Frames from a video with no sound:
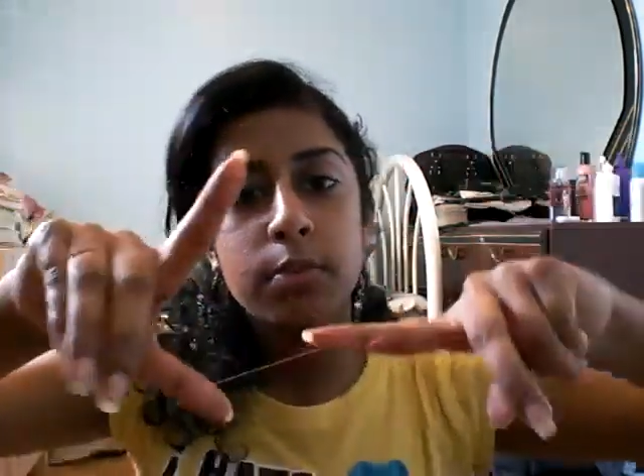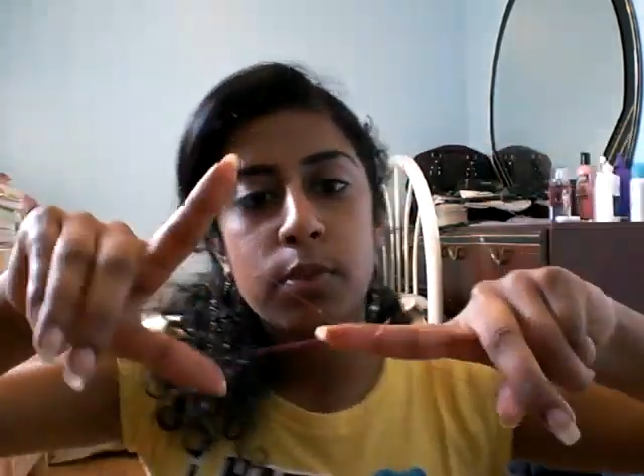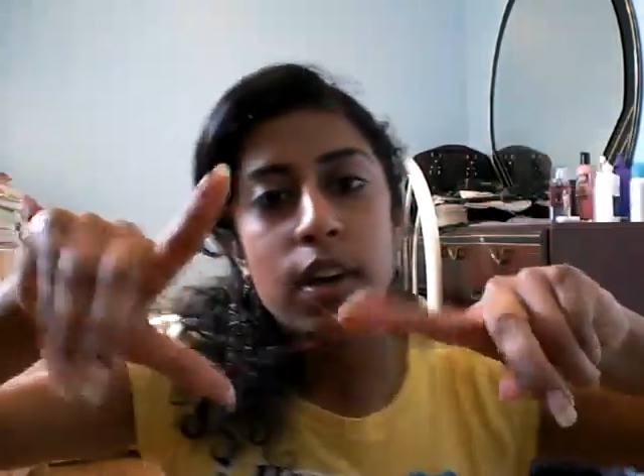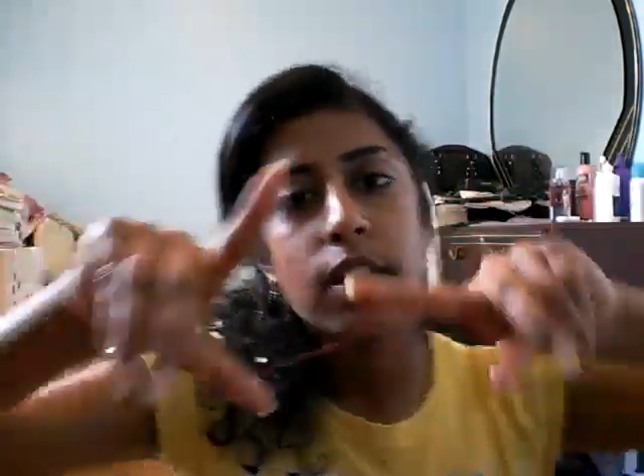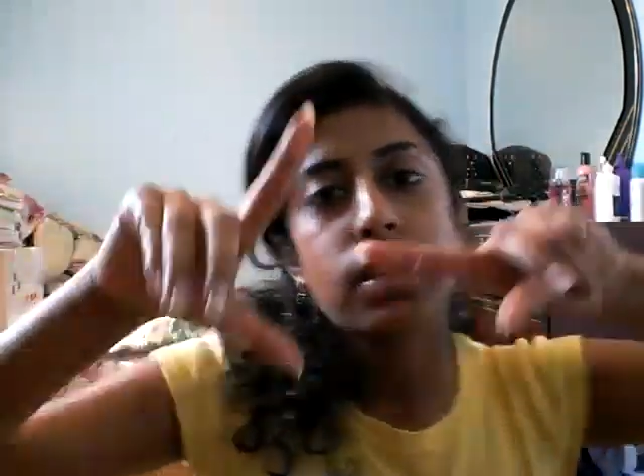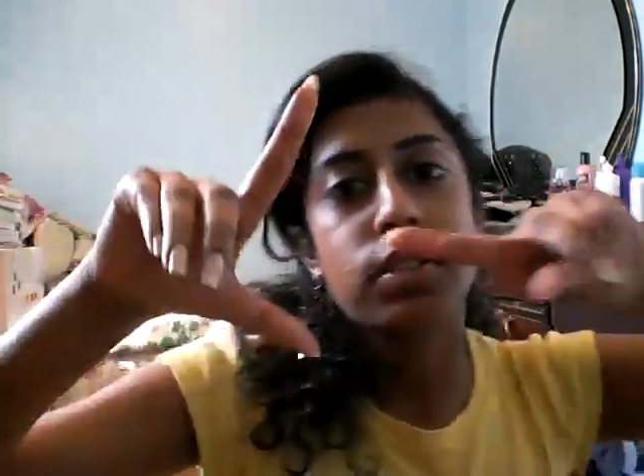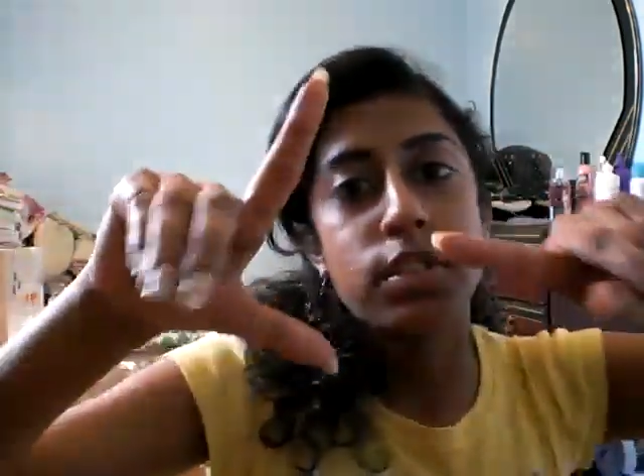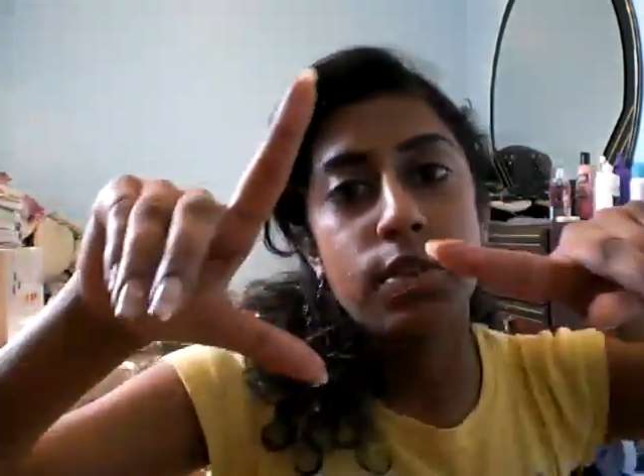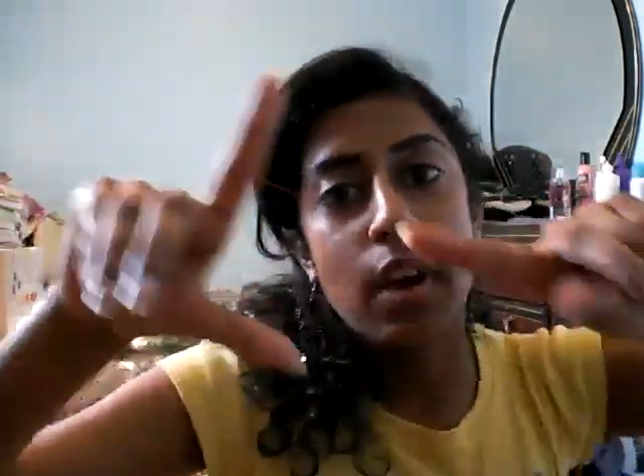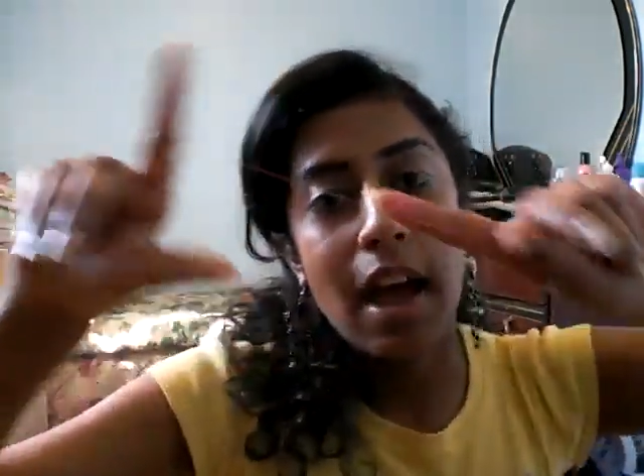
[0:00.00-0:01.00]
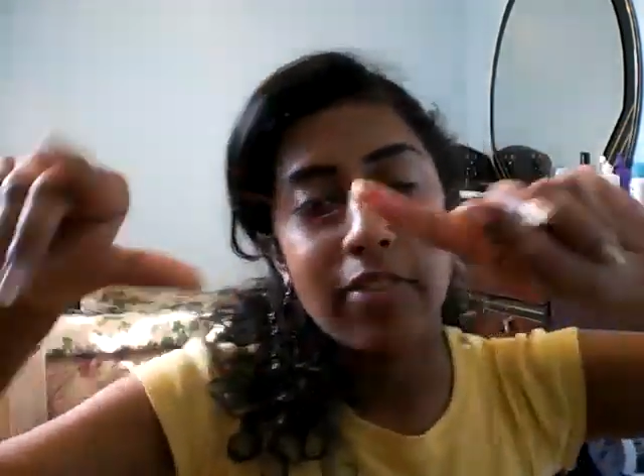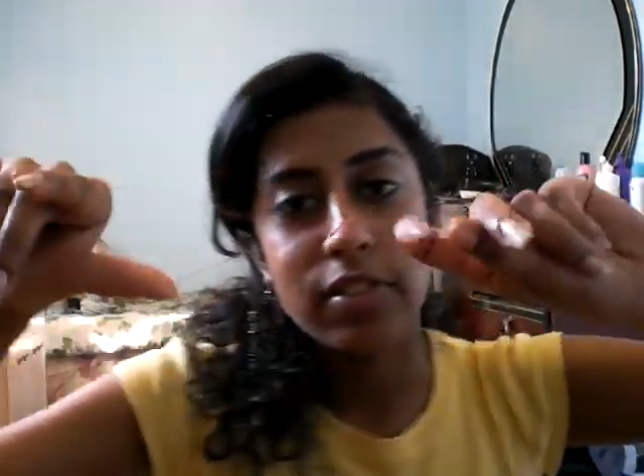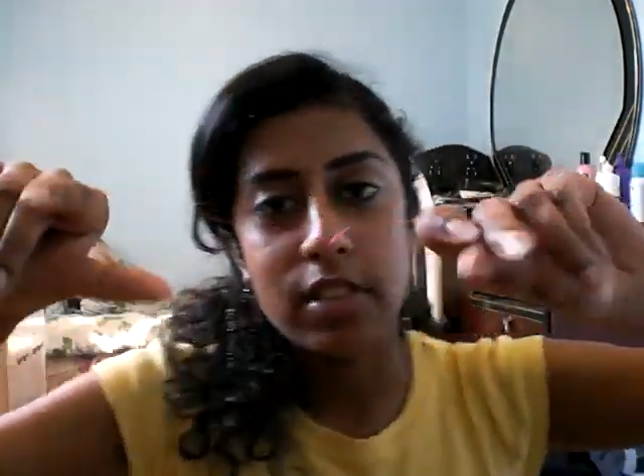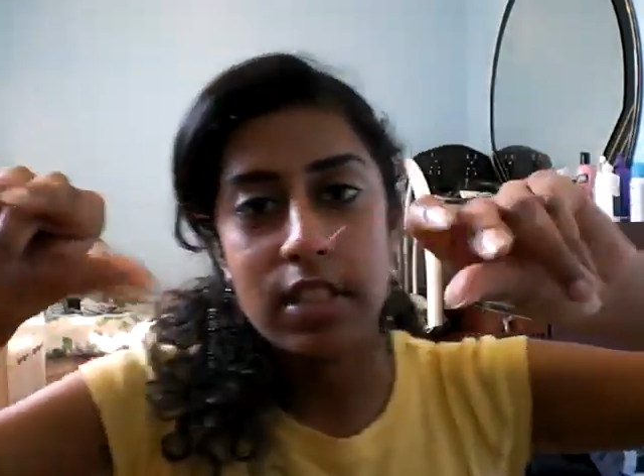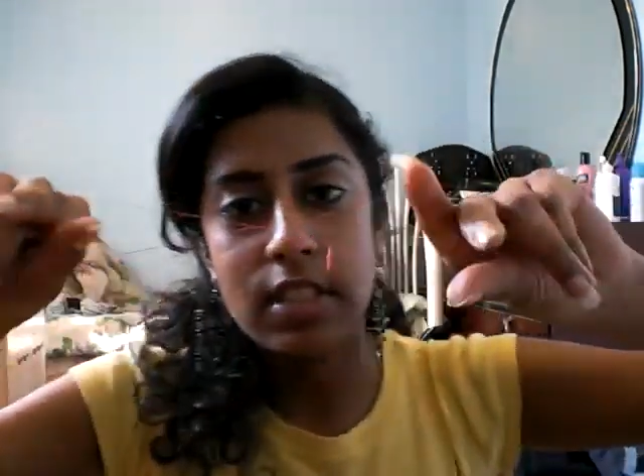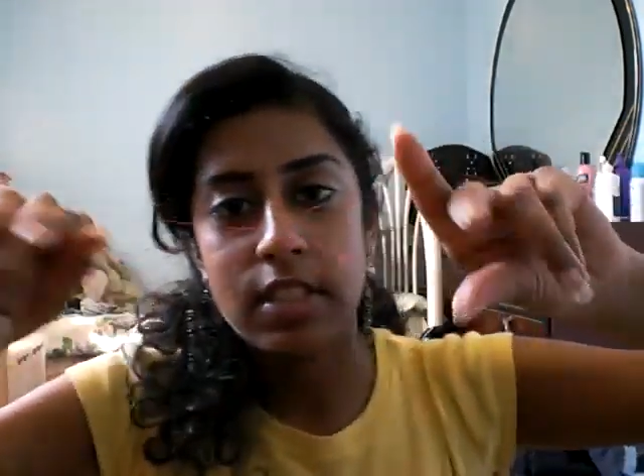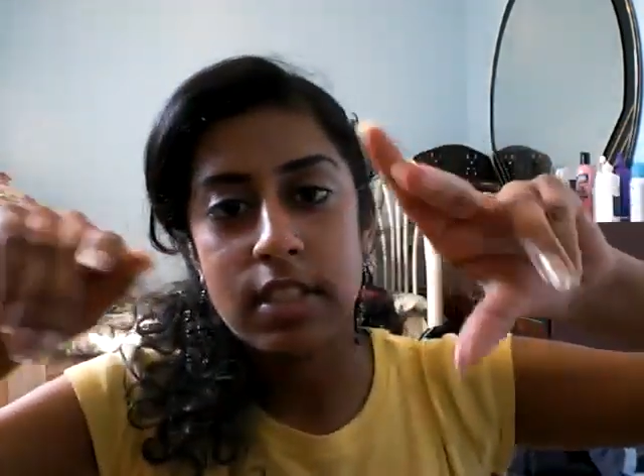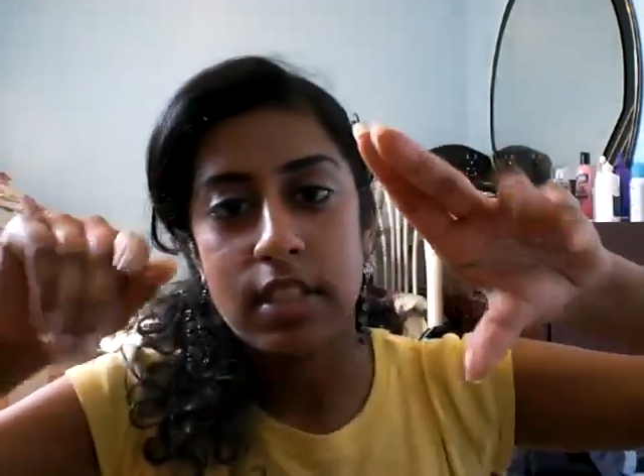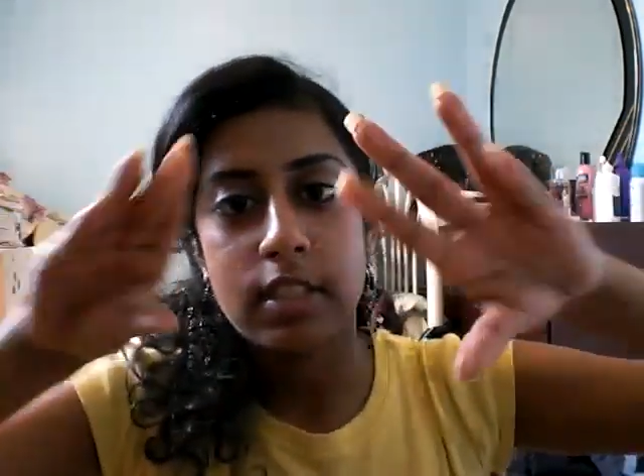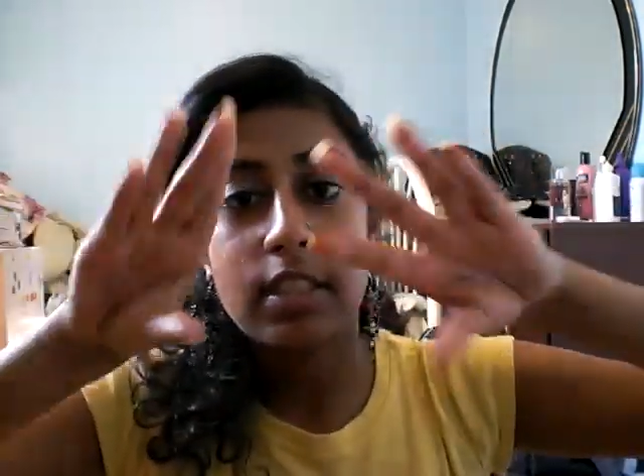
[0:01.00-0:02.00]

what you do after this